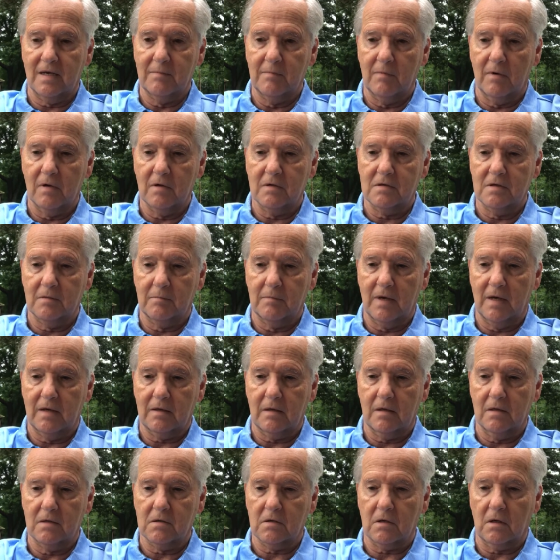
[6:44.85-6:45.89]
Mark's in Mount
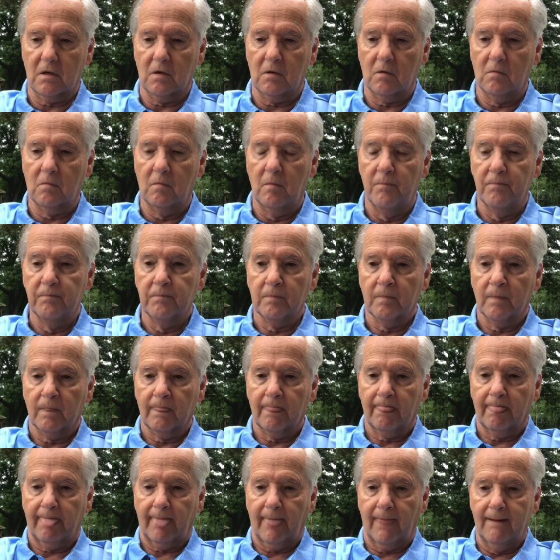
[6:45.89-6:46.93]
Kisco
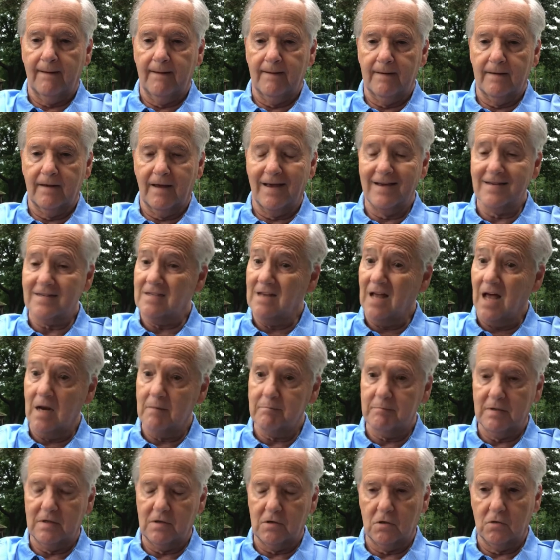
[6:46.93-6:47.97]
has not
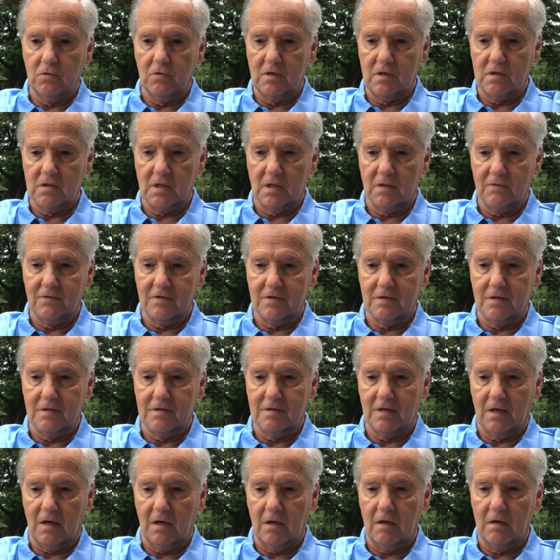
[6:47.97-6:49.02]
been doing services
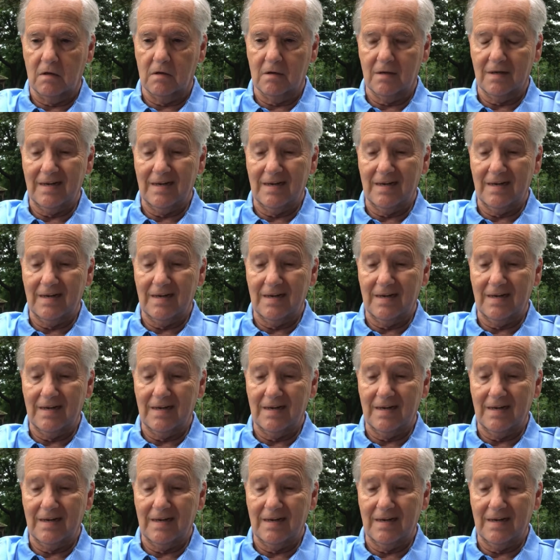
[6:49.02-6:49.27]
at all,